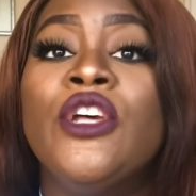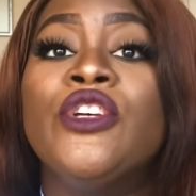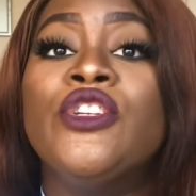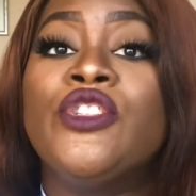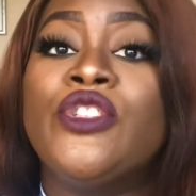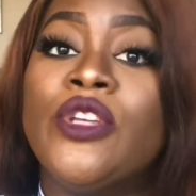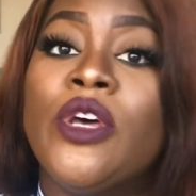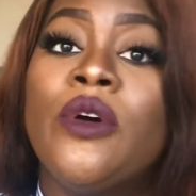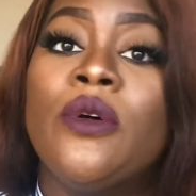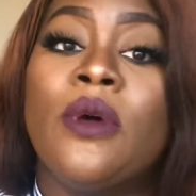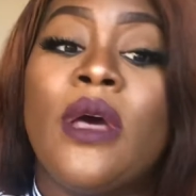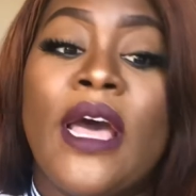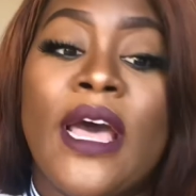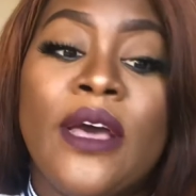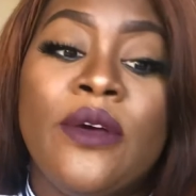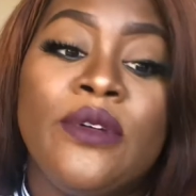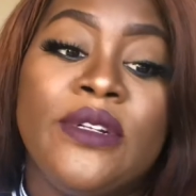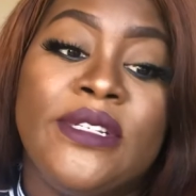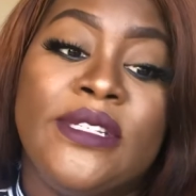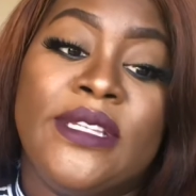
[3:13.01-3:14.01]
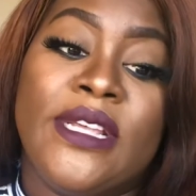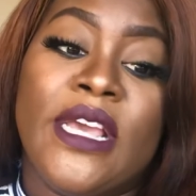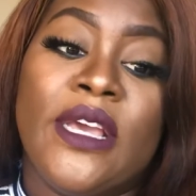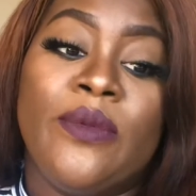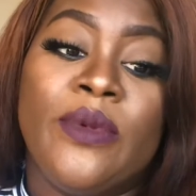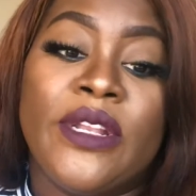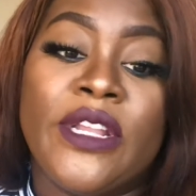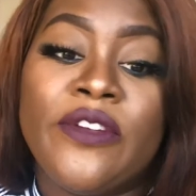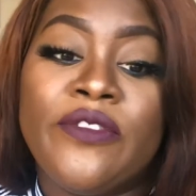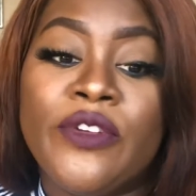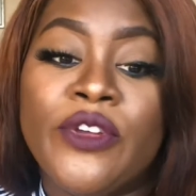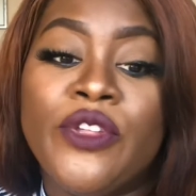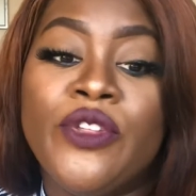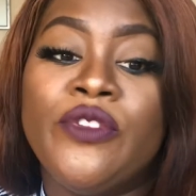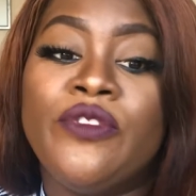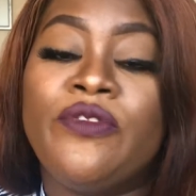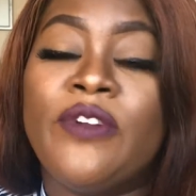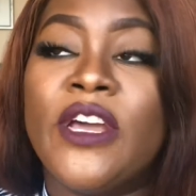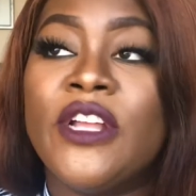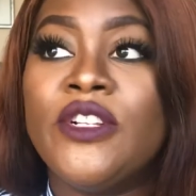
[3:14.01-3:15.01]
So I would say, whenever
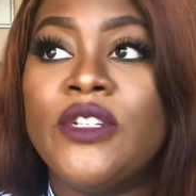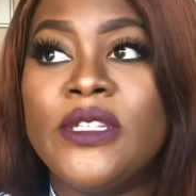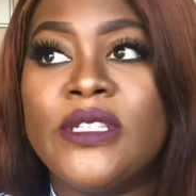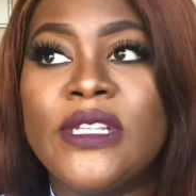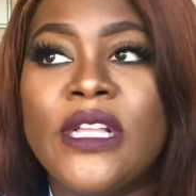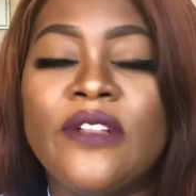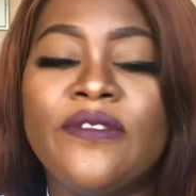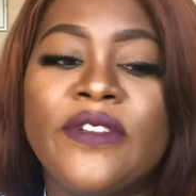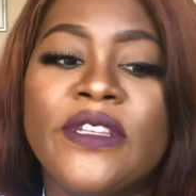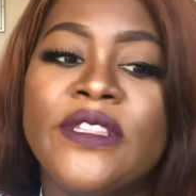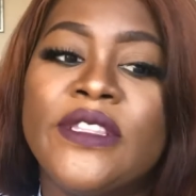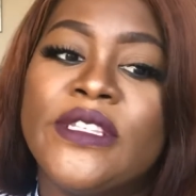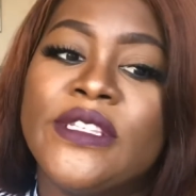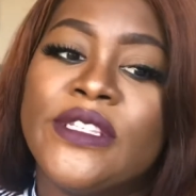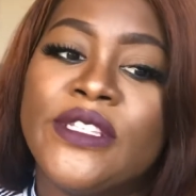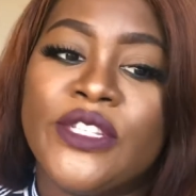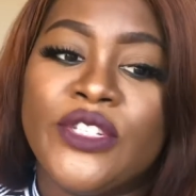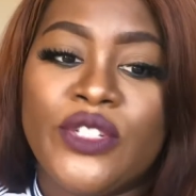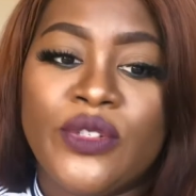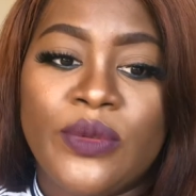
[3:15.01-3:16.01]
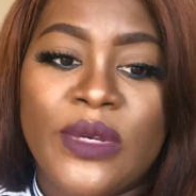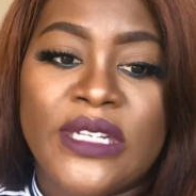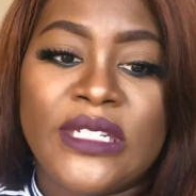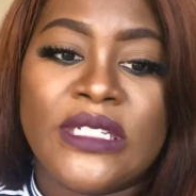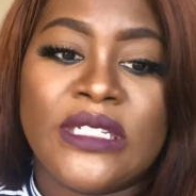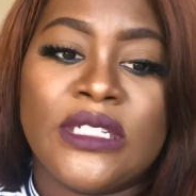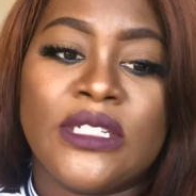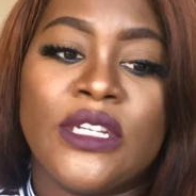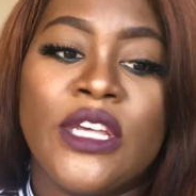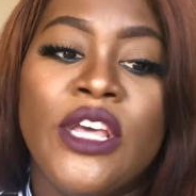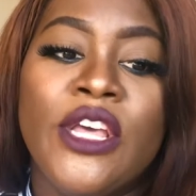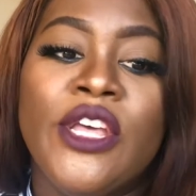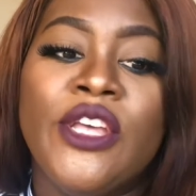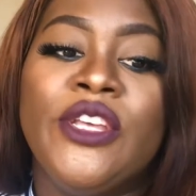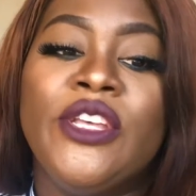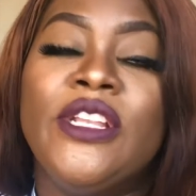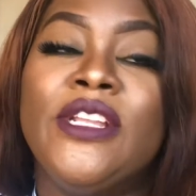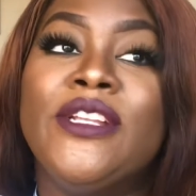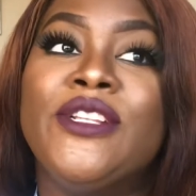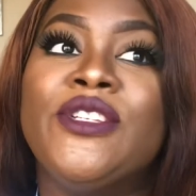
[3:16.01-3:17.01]
you find yourself in this situation,
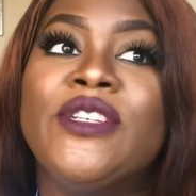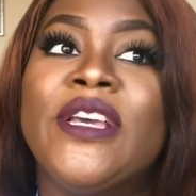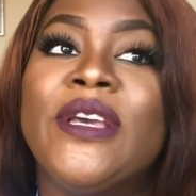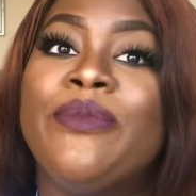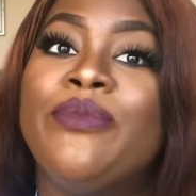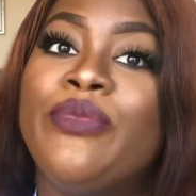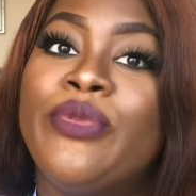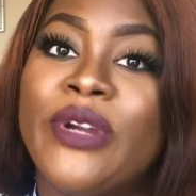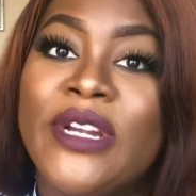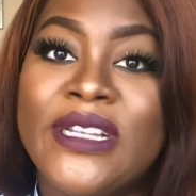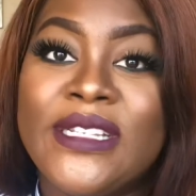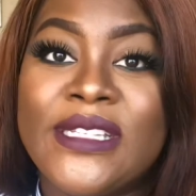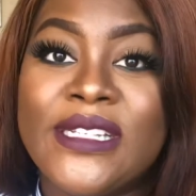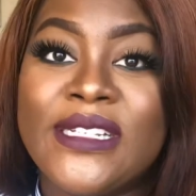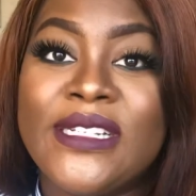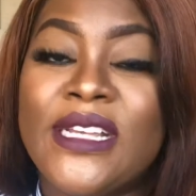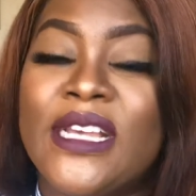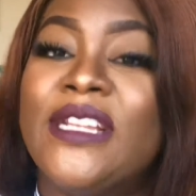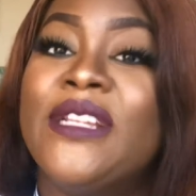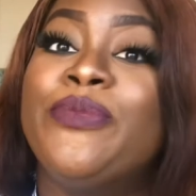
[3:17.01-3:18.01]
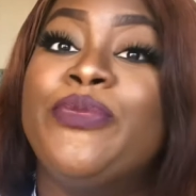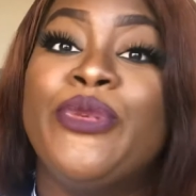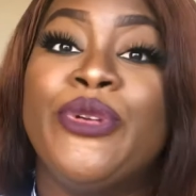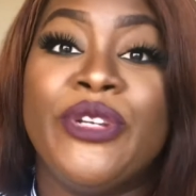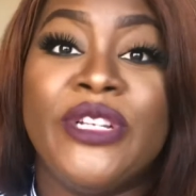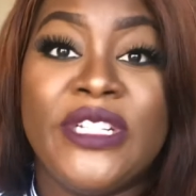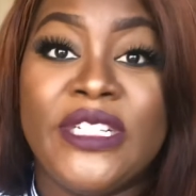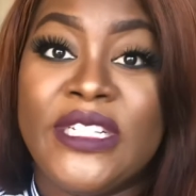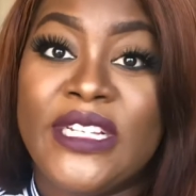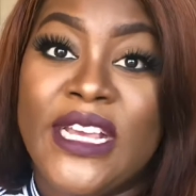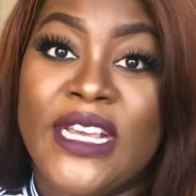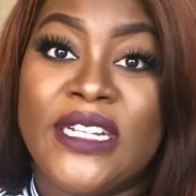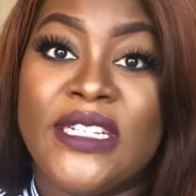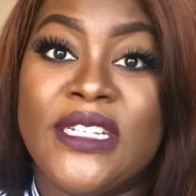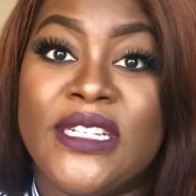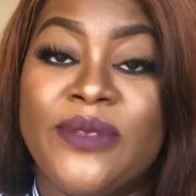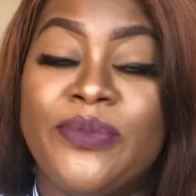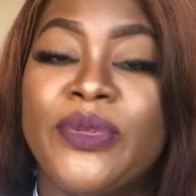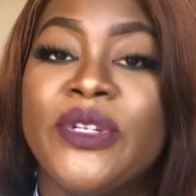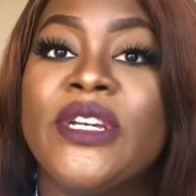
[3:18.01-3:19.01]
you need to embrace it and
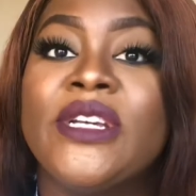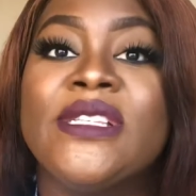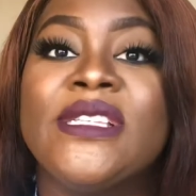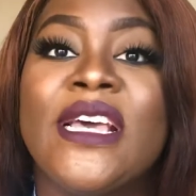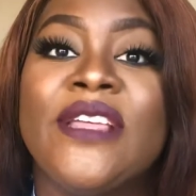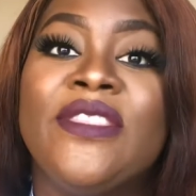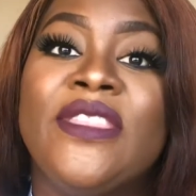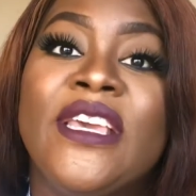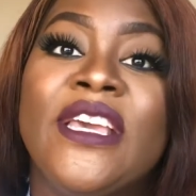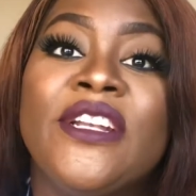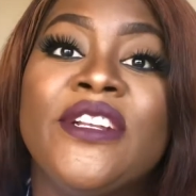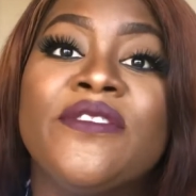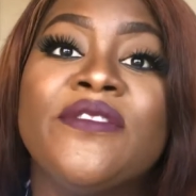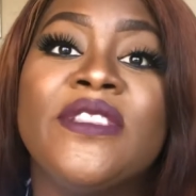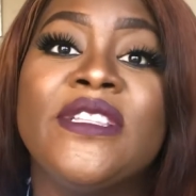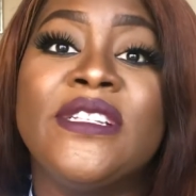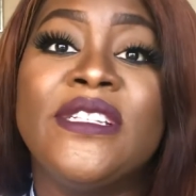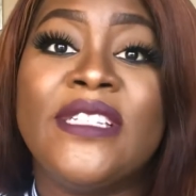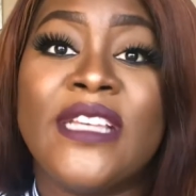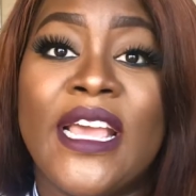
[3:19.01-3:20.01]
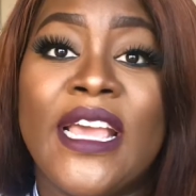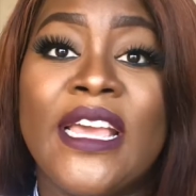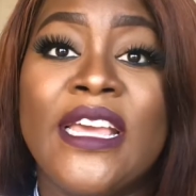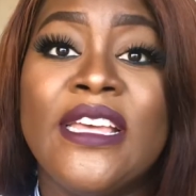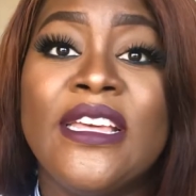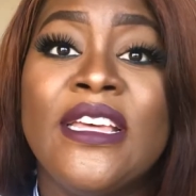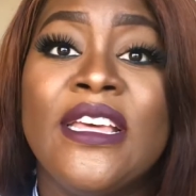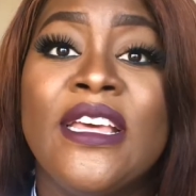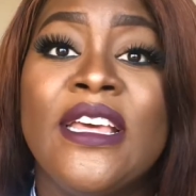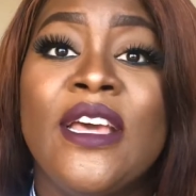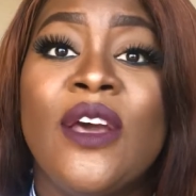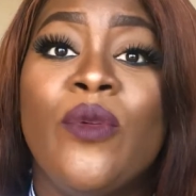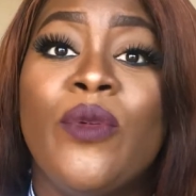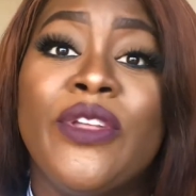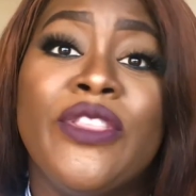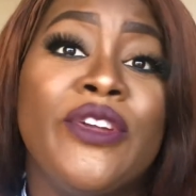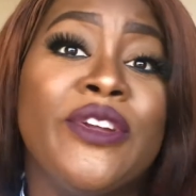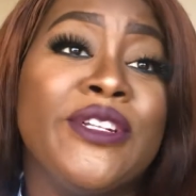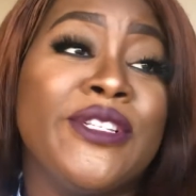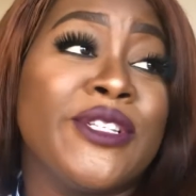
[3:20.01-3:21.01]
appreciate it, because at the end of the day,
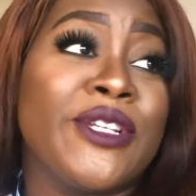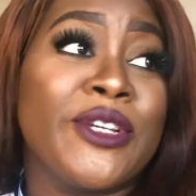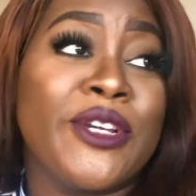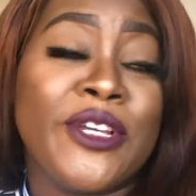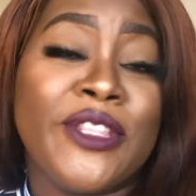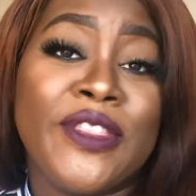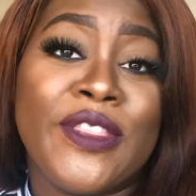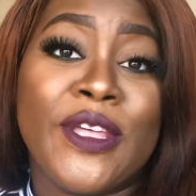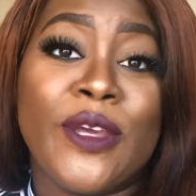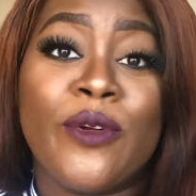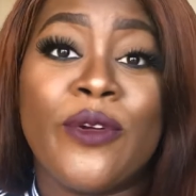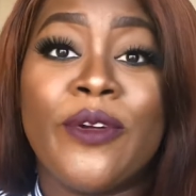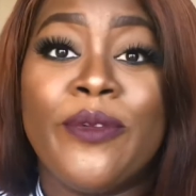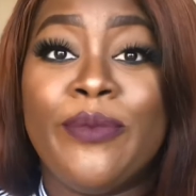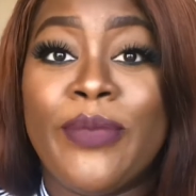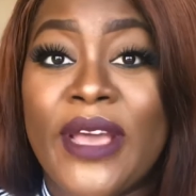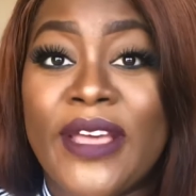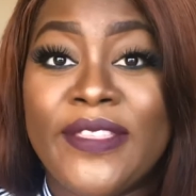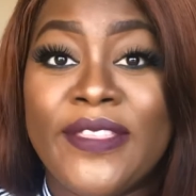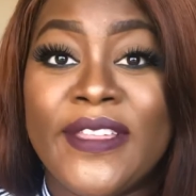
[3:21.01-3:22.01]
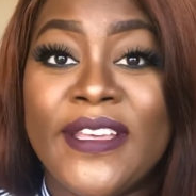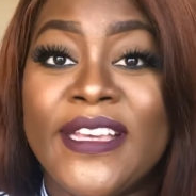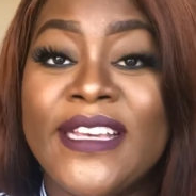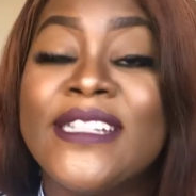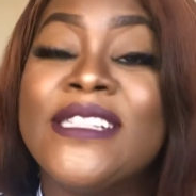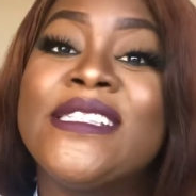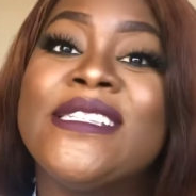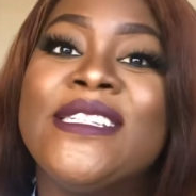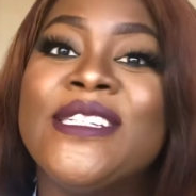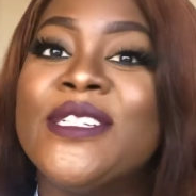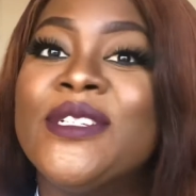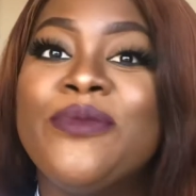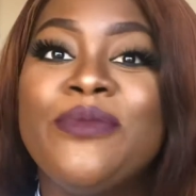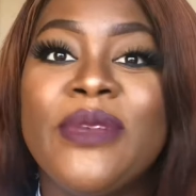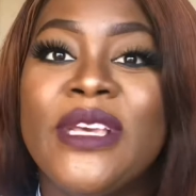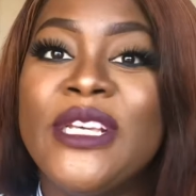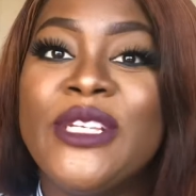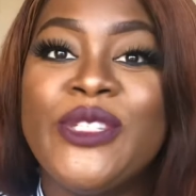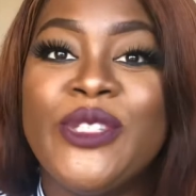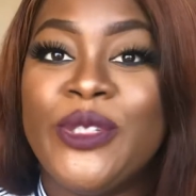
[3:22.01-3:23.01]
whether it's a good thing or a bad thing, it still
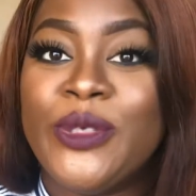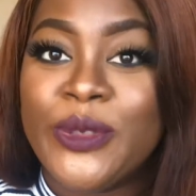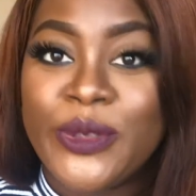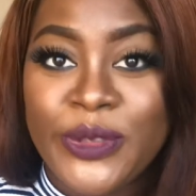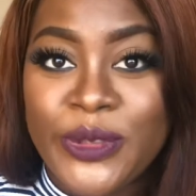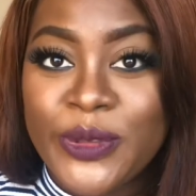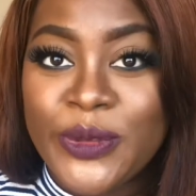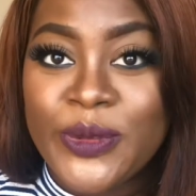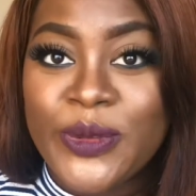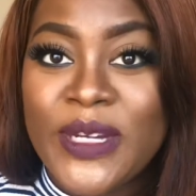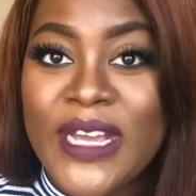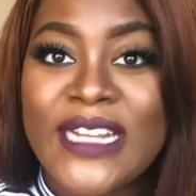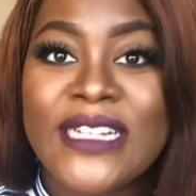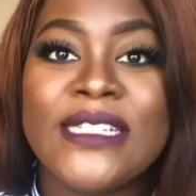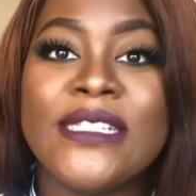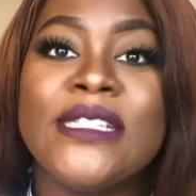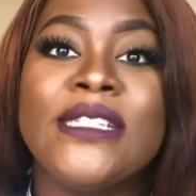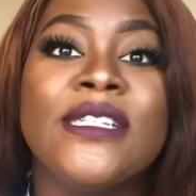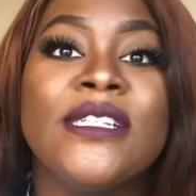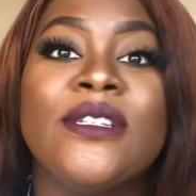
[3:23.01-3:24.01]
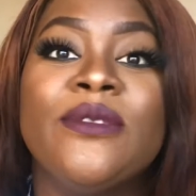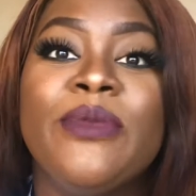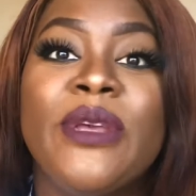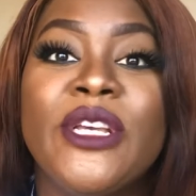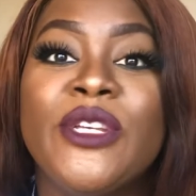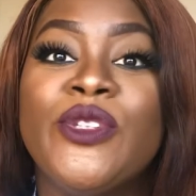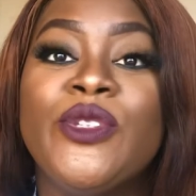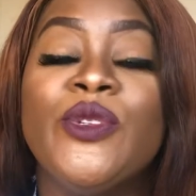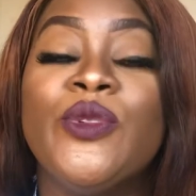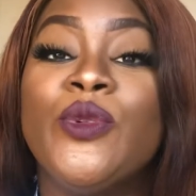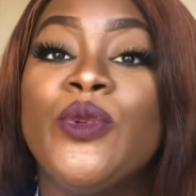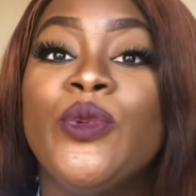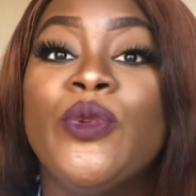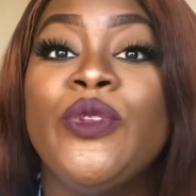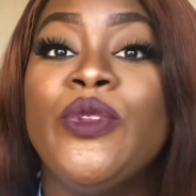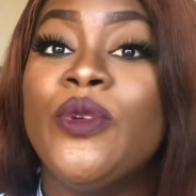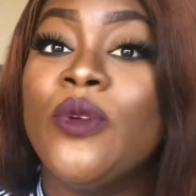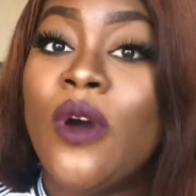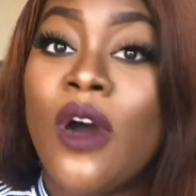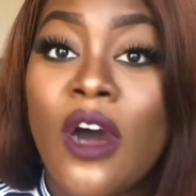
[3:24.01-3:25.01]
makes you you and it still makes you who
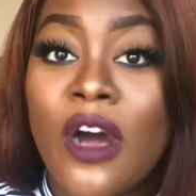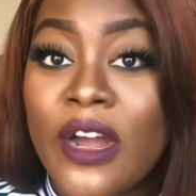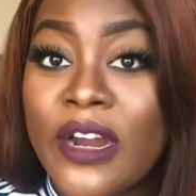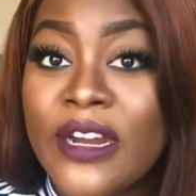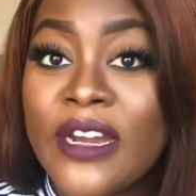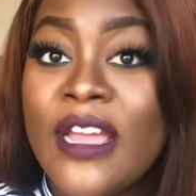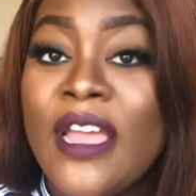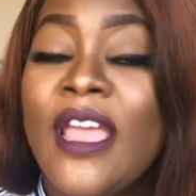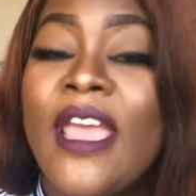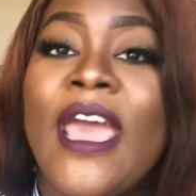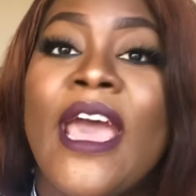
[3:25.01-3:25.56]
you are.